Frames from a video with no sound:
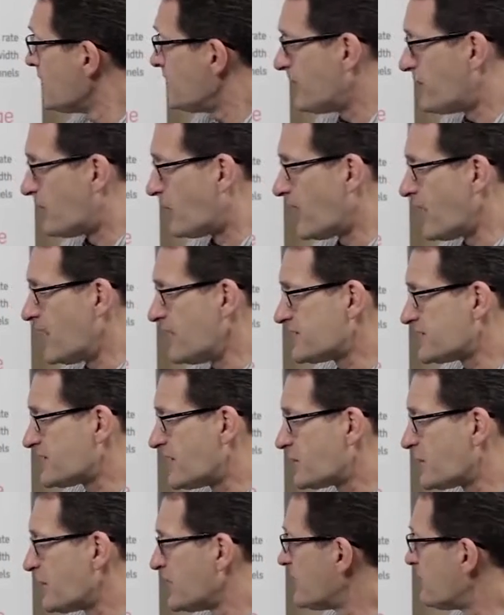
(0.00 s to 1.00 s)
Before I
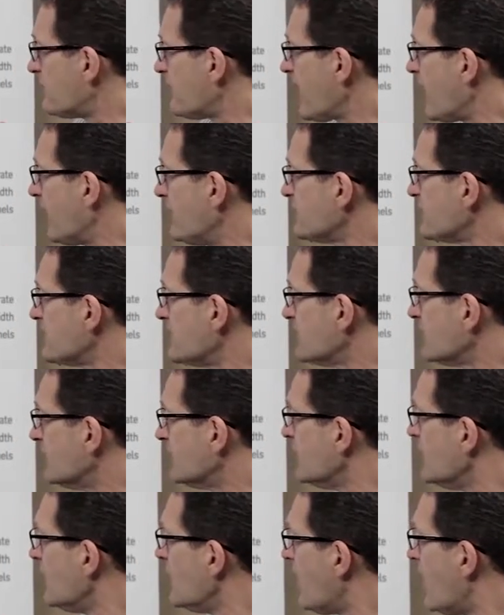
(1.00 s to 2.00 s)
start with the PAM
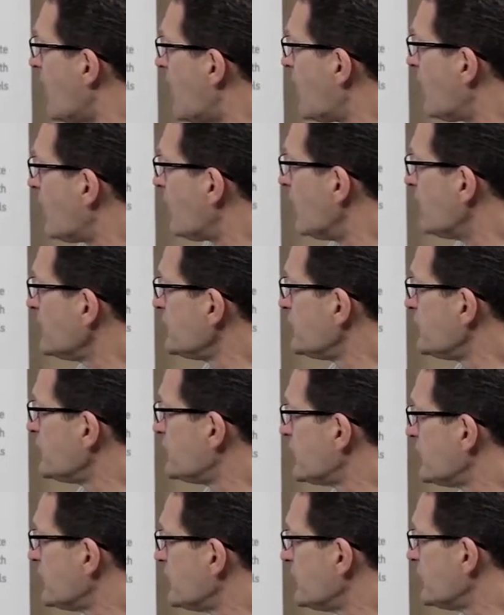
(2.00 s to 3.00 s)
signal, I want to
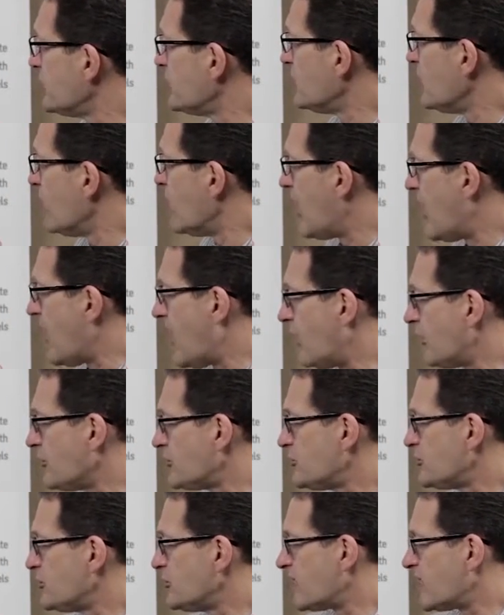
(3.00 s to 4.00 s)
show you how
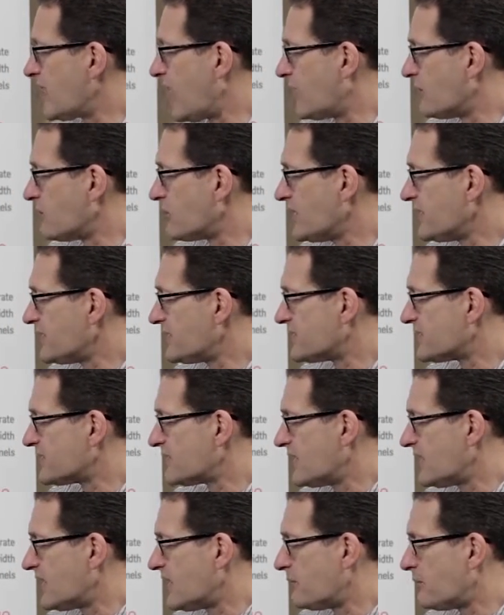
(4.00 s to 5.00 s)
to calibrate the
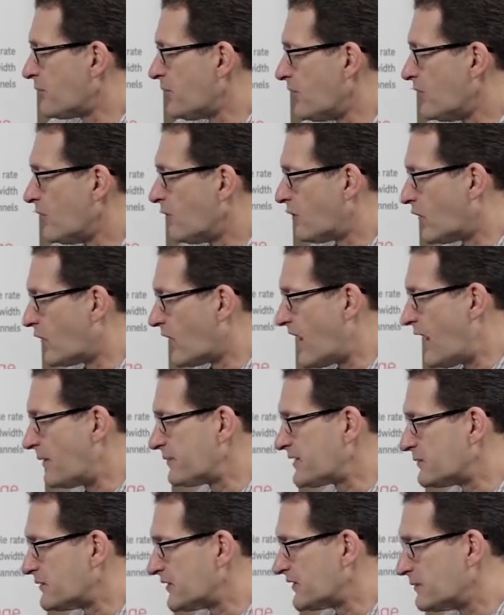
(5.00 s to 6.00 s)
setup for
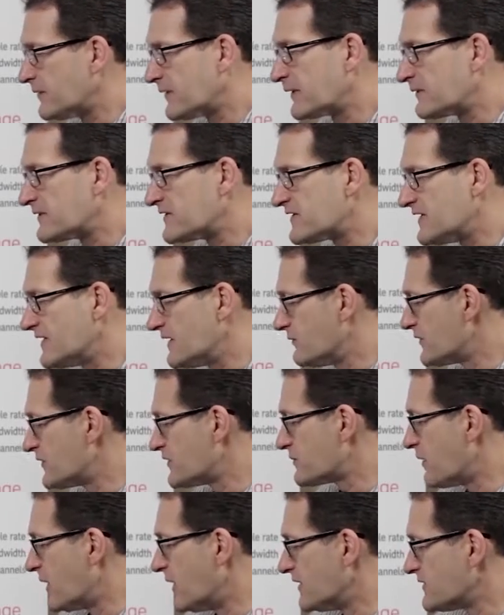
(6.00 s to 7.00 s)
optimal frequency
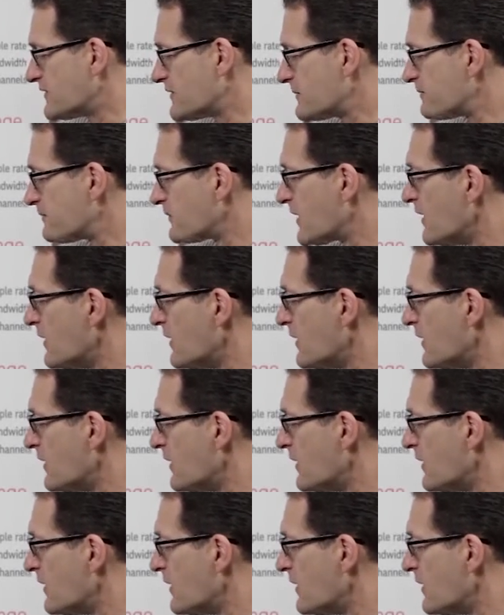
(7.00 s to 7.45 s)
response.